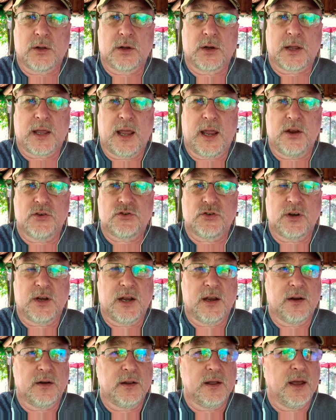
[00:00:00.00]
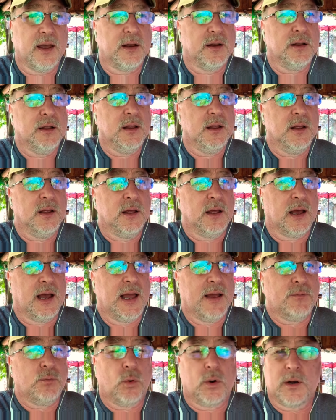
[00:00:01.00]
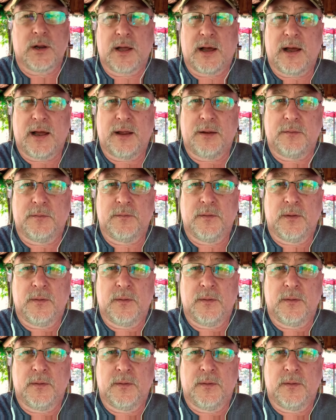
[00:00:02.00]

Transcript: on occasion here, and I have one guy,